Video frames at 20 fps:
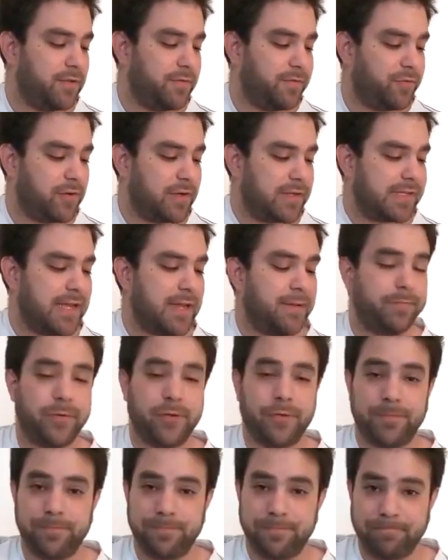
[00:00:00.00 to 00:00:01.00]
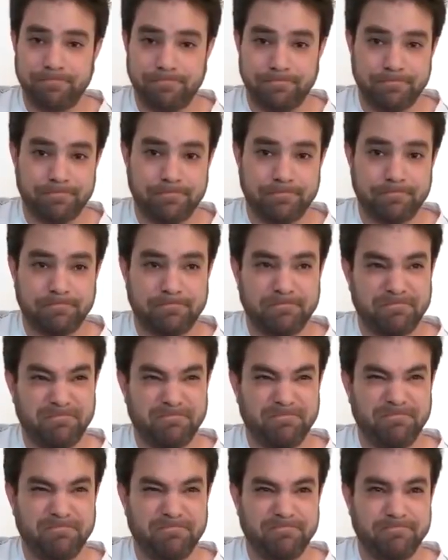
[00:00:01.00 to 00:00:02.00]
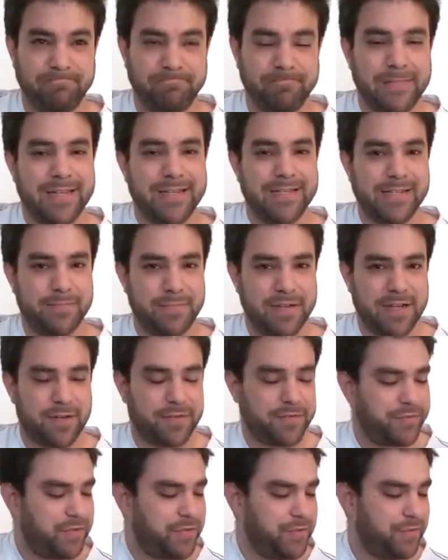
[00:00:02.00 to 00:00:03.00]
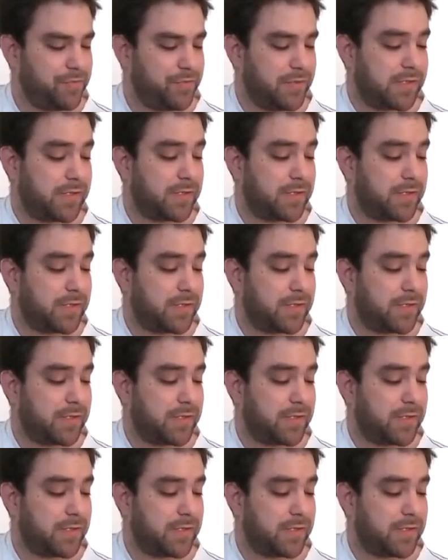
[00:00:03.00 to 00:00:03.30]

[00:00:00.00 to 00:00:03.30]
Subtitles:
For example, it's a bit out of tune,